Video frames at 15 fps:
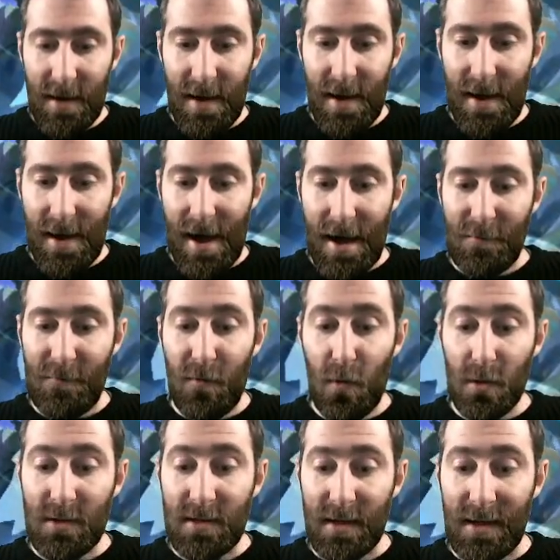
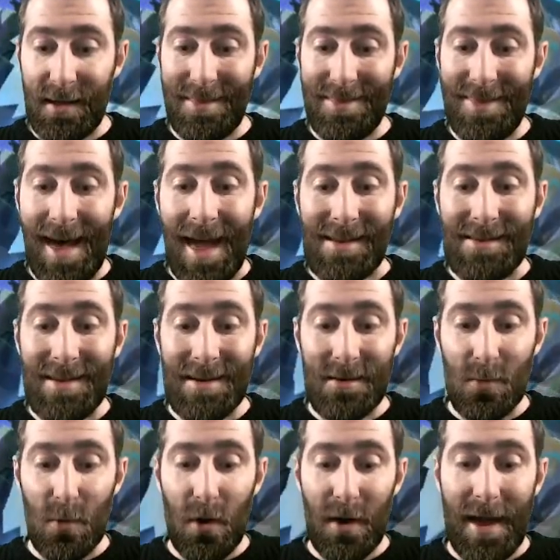Unfortunately, that
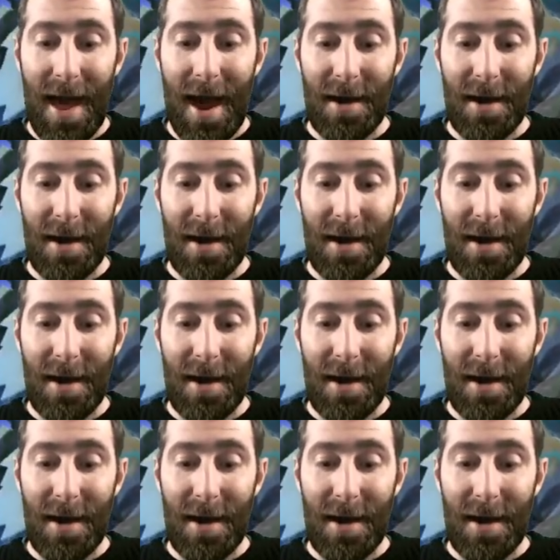didn't work